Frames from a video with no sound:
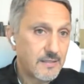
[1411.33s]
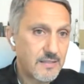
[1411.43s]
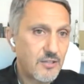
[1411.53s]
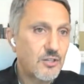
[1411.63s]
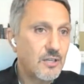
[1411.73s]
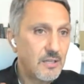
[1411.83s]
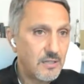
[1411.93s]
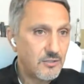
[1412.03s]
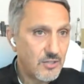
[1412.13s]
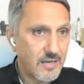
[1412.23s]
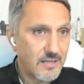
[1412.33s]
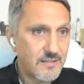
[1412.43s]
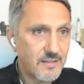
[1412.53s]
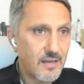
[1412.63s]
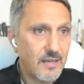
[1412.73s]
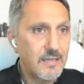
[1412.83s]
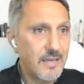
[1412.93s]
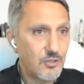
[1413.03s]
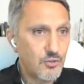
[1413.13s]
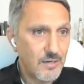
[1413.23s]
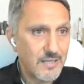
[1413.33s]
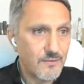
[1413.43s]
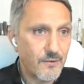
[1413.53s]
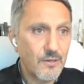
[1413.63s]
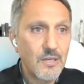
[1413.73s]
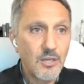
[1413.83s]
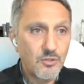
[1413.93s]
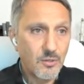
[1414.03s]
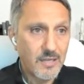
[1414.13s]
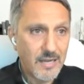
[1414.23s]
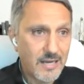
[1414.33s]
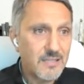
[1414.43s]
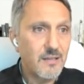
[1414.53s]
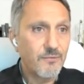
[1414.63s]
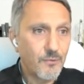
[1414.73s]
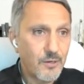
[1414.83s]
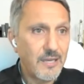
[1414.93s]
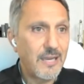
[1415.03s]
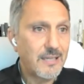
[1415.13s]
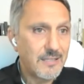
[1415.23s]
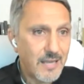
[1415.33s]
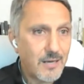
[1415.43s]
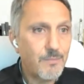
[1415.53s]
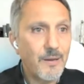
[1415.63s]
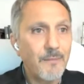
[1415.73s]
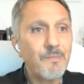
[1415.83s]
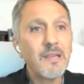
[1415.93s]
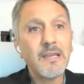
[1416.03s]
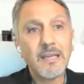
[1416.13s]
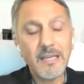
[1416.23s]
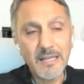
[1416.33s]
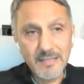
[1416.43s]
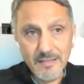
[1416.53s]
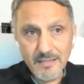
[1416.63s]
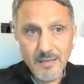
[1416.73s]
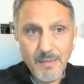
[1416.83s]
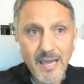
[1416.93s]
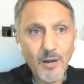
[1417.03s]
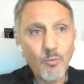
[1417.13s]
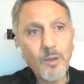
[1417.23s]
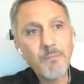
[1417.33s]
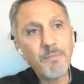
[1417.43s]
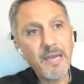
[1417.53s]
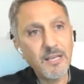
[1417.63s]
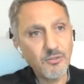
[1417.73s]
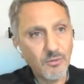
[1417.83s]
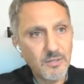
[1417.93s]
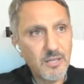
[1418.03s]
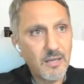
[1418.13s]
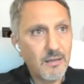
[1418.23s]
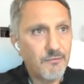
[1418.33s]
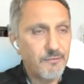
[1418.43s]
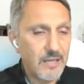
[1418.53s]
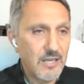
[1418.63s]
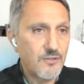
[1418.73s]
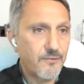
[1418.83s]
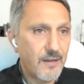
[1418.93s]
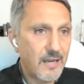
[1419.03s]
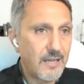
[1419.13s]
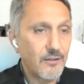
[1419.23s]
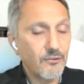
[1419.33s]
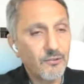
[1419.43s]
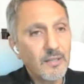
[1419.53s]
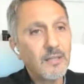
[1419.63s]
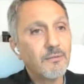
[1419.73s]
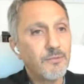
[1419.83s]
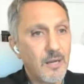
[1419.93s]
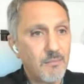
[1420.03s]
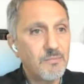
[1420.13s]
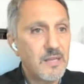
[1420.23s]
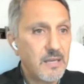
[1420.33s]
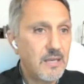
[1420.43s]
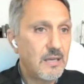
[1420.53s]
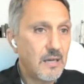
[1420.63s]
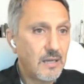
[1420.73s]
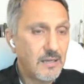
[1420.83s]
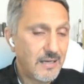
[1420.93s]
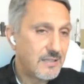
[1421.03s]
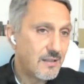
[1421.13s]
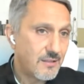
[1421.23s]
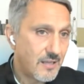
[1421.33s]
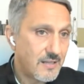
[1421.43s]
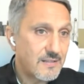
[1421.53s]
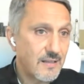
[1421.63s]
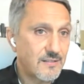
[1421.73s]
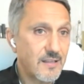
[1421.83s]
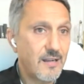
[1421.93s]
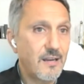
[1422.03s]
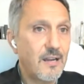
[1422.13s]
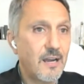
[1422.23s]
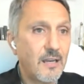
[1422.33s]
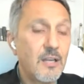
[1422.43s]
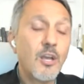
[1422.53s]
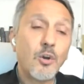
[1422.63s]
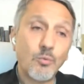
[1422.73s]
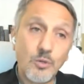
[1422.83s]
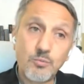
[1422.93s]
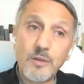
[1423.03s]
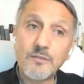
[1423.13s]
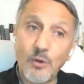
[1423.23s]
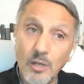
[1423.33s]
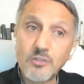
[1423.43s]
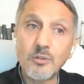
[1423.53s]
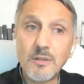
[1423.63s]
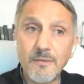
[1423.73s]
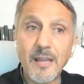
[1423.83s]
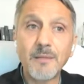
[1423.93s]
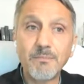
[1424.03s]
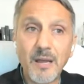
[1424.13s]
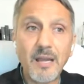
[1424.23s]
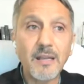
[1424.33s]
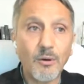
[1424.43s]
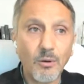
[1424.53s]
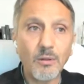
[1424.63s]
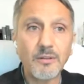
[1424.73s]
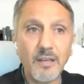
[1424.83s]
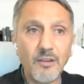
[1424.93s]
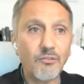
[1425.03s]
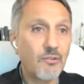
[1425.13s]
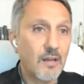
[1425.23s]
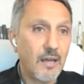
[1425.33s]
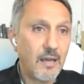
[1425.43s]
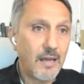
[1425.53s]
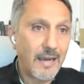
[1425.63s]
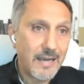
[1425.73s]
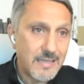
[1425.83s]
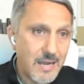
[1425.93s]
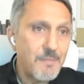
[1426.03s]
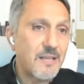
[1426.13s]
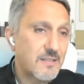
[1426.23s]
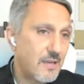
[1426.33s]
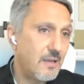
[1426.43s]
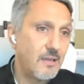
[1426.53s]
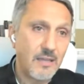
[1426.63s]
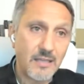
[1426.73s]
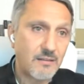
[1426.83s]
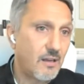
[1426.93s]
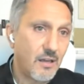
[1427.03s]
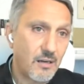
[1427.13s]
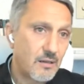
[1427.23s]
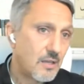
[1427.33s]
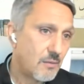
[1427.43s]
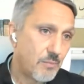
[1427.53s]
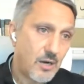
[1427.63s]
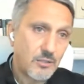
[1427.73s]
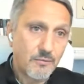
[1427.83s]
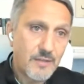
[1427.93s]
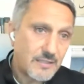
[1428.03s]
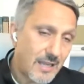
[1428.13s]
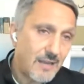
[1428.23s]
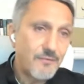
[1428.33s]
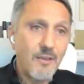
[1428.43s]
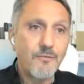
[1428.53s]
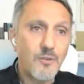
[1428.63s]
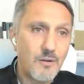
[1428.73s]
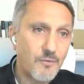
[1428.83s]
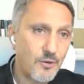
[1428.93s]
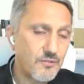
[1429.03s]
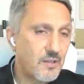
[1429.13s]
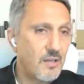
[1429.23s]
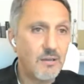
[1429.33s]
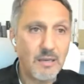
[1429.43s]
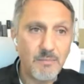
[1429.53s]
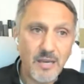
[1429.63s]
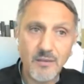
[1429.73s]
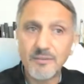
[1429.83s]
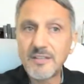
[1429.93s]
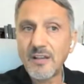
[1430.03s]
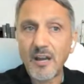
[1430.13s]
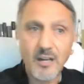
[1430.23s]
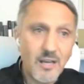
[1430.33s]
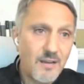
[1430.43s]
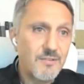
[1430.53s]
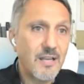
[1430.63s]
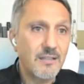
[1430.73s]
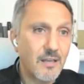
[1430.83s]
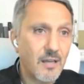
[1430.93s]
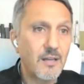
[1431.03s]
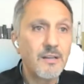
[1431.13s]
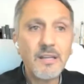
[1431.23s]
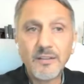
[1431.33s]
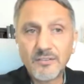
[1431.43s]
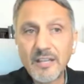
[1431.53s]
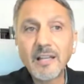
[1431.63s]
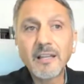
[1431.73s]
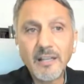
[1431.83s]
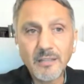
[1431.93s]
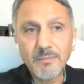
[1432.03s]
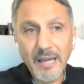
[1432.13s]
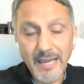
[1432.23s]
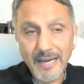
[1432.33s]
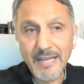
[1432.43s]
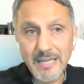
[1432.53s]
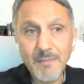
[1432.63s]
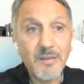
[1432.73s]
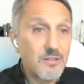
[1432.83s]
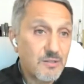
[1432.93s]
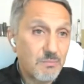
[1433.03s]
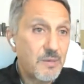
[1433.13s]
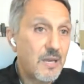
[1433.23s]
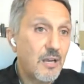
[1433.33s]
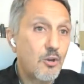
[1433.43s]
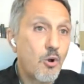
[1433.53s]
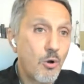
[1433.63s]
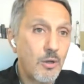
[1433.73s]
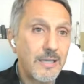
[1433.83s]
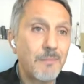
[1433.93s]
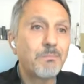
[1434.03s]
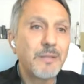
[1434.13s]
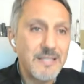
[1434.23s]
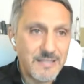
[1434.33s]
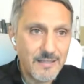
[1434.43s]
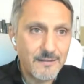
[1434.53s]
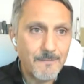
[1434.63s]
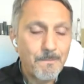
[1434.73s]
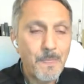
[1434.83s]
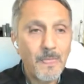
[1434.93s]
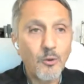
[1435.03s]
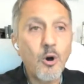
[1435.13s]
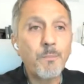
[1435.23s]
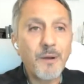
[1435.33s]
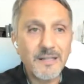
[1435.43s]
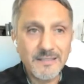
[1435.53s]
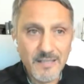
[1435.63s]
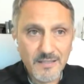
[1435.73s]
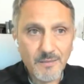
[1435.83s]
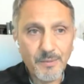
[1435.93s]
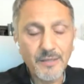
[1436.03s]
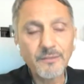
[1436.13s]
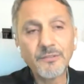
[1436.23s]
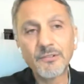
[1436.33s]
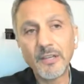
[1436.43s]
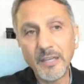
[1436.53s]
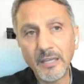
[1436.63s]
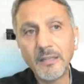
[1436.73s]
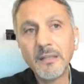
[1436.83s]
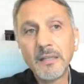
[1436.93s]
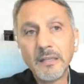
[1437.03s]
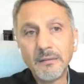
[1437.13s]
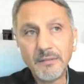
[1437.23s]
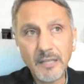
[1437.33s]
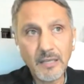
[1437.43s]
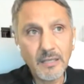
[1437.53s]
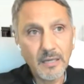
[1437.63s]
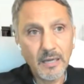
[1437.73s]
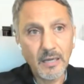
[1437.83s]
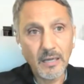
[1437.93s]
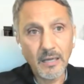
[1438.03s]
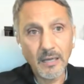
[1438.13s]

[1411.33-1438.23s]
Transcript: in succession: genocide and transfer. So the 1948 Nakba, in a systematic way, based on the village files from the 1936-39, which was also developed by all these academics that are part of the Tel Aviv University, and many of these archives that are still held by academics, being complicit, co-participants in the